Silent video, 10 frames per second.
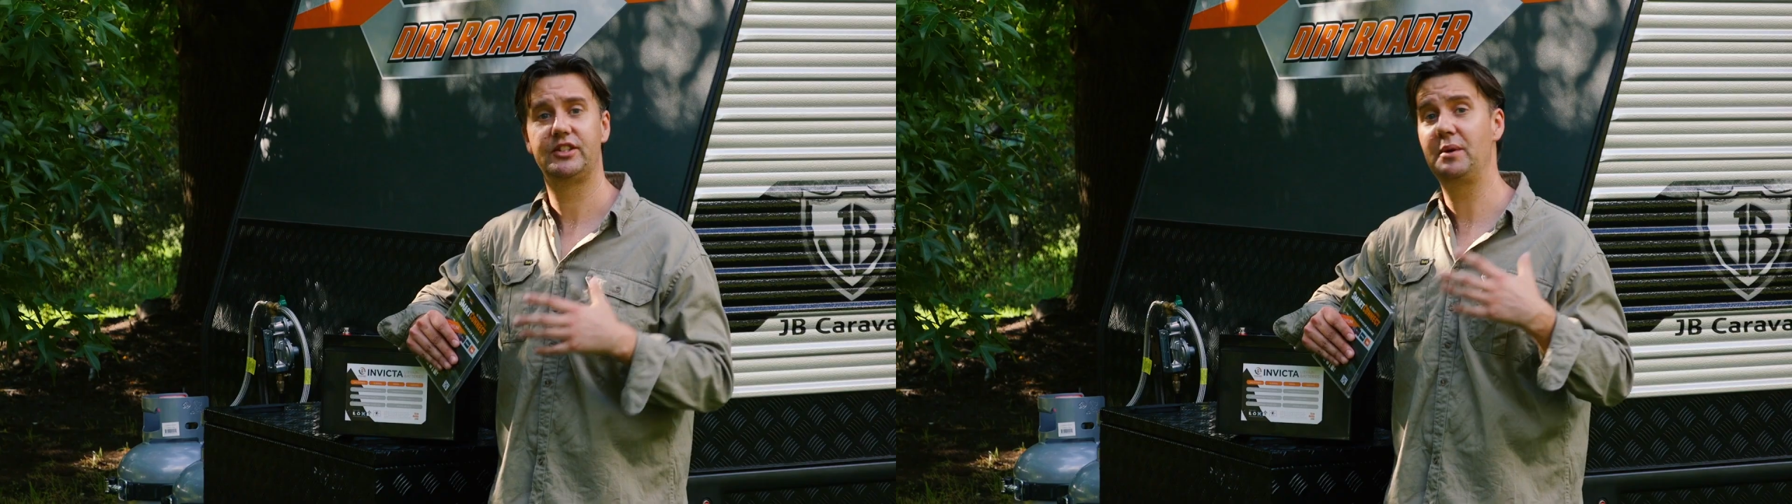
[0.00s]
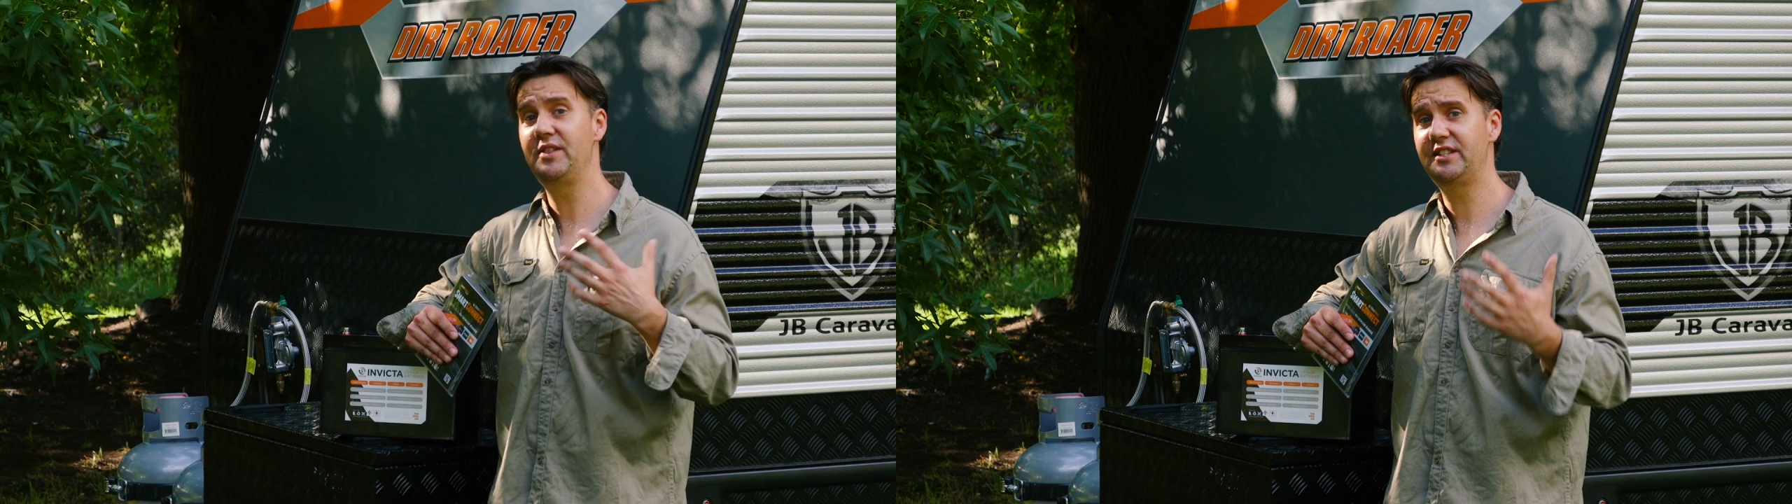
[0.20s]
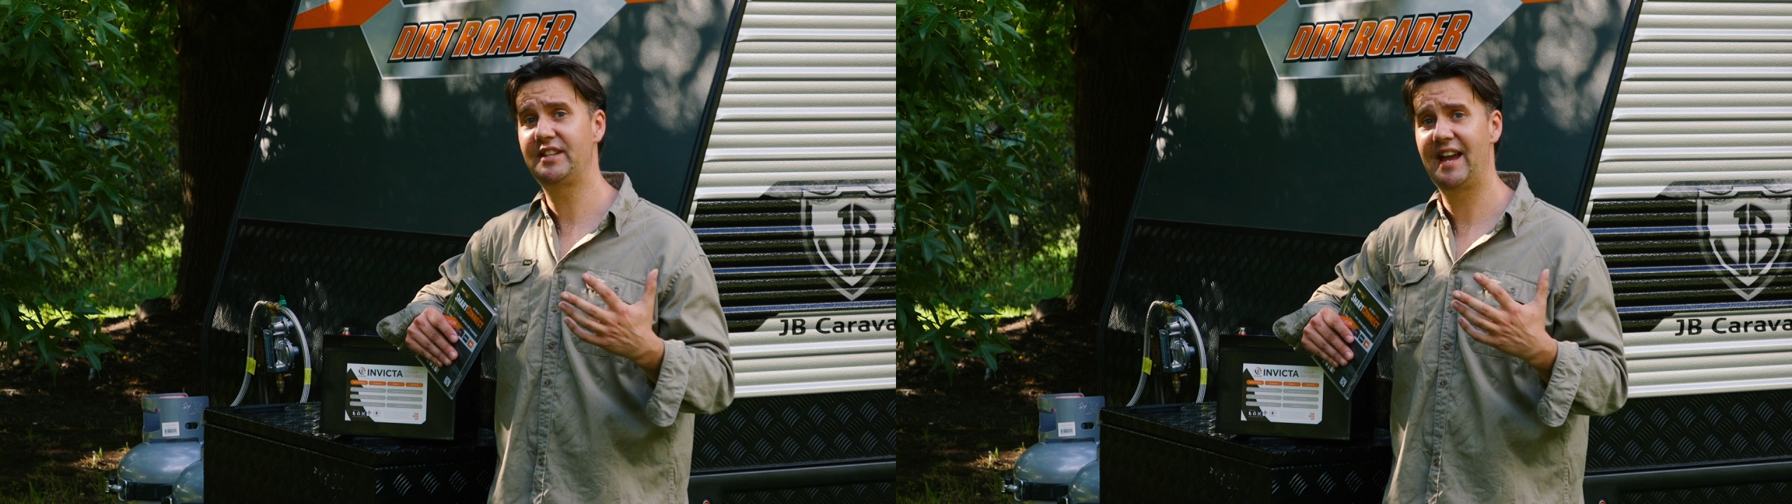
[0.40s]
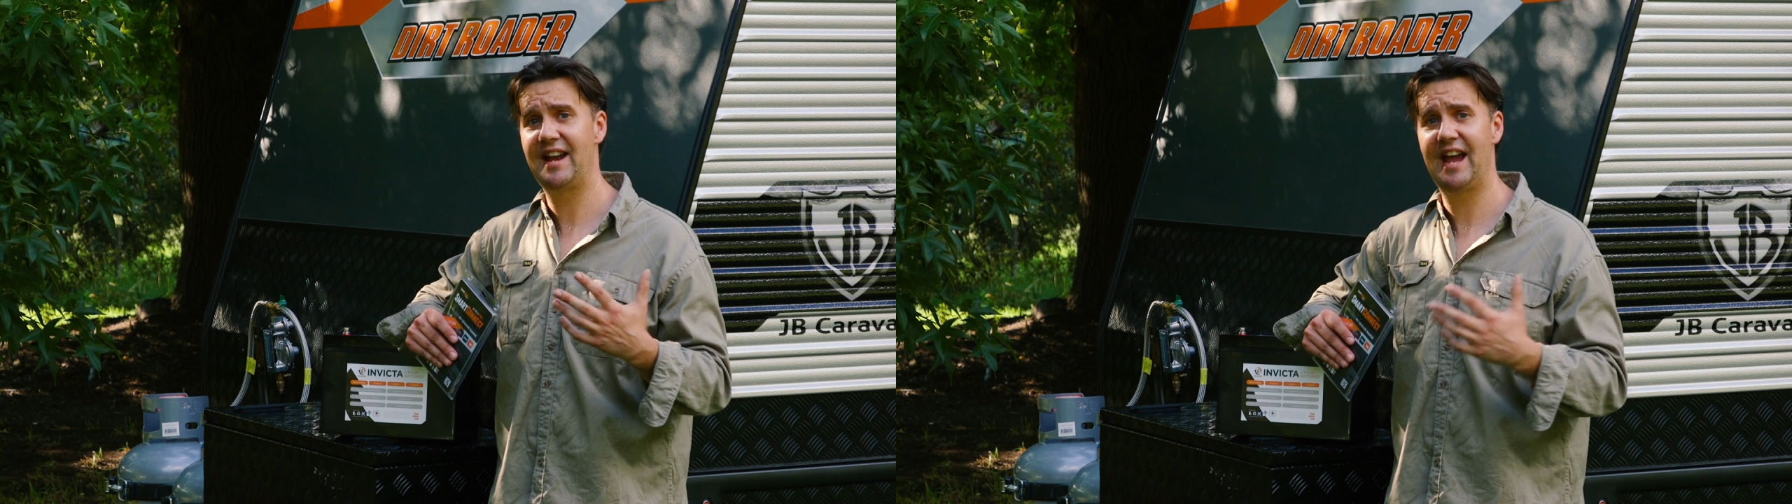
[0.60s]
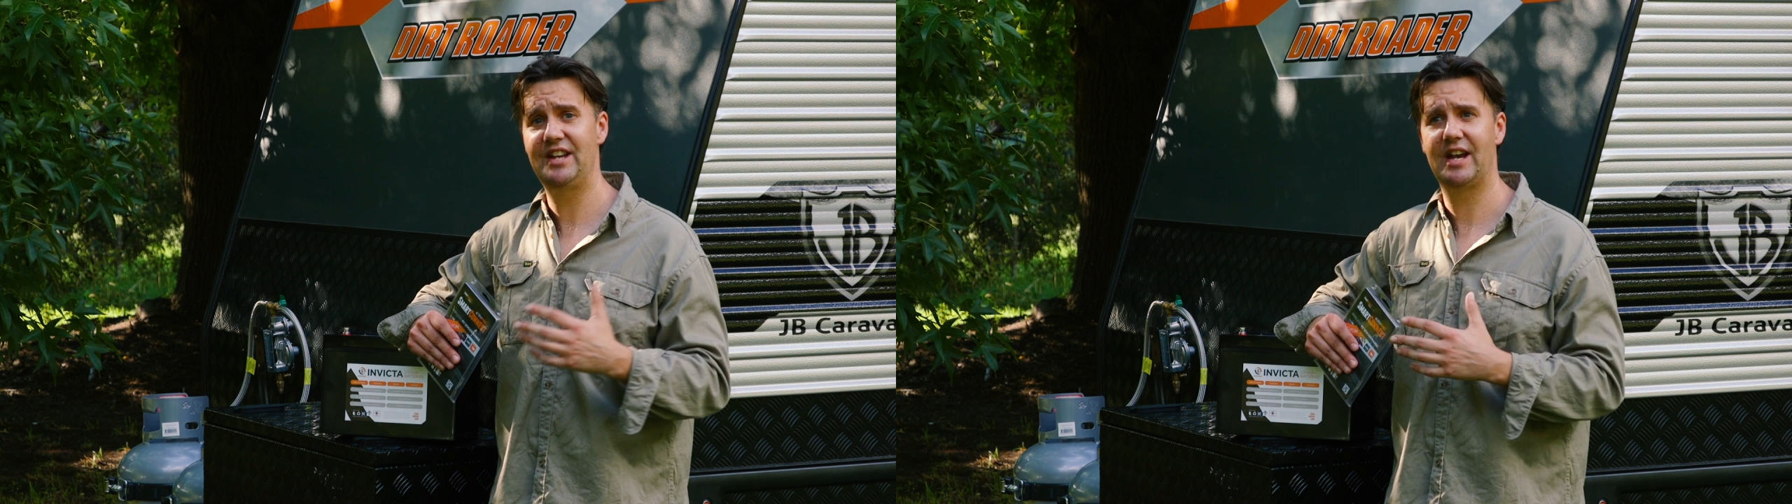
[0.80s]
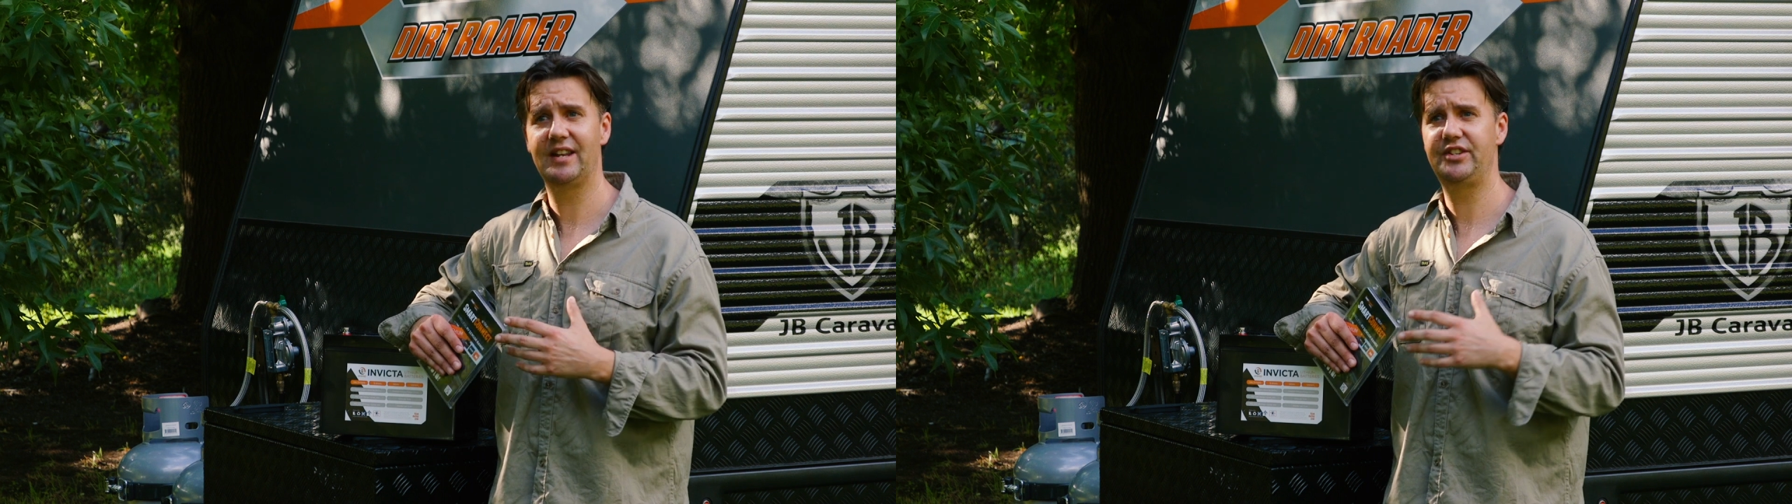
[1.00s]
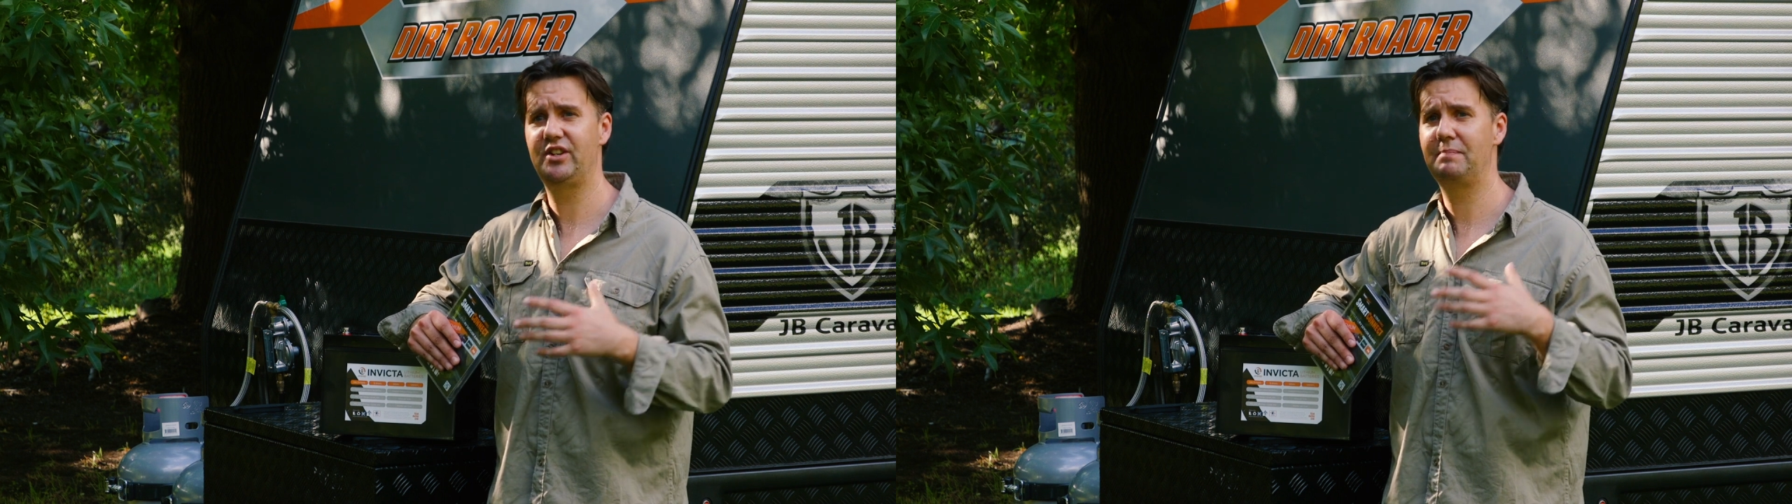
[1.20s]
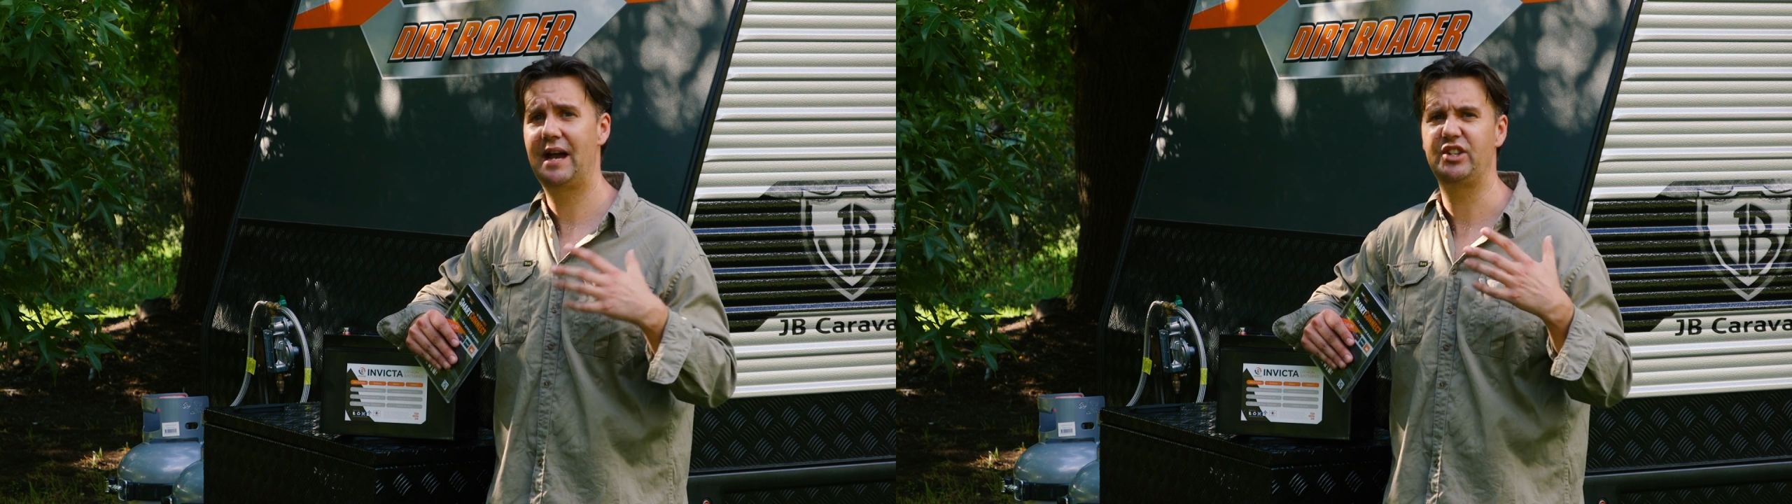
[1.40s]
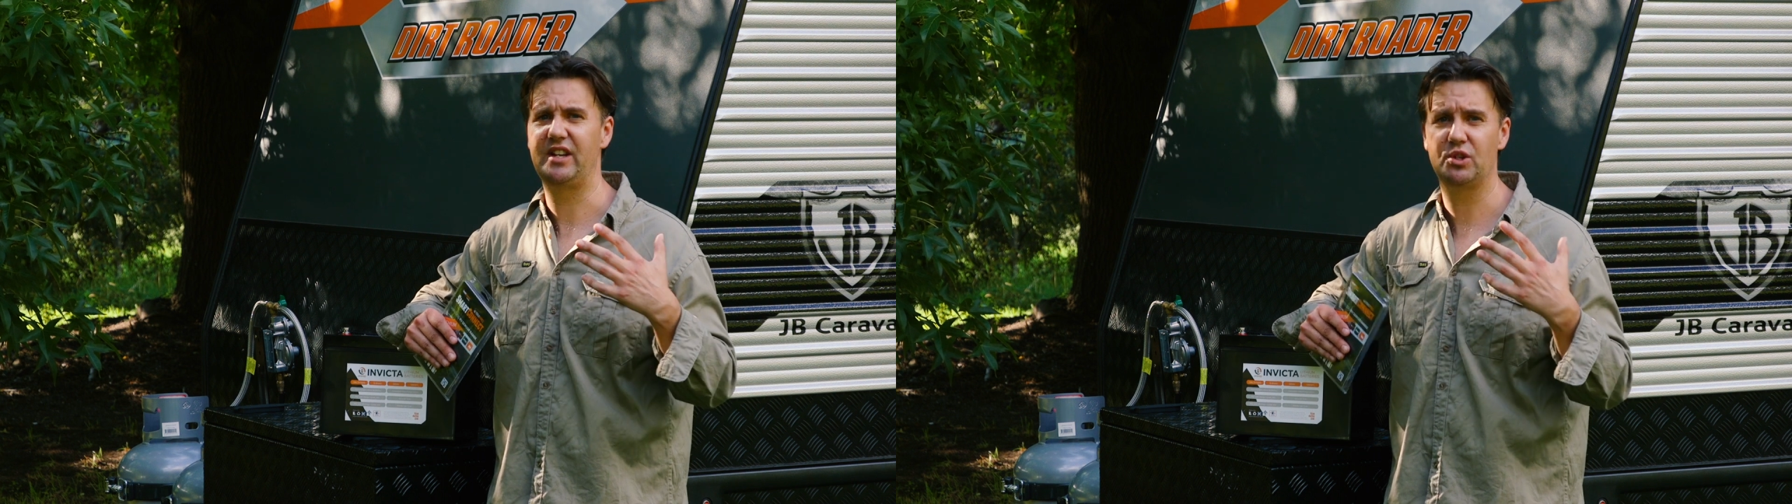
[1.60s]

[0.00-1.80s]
So in this day and age, unless your budget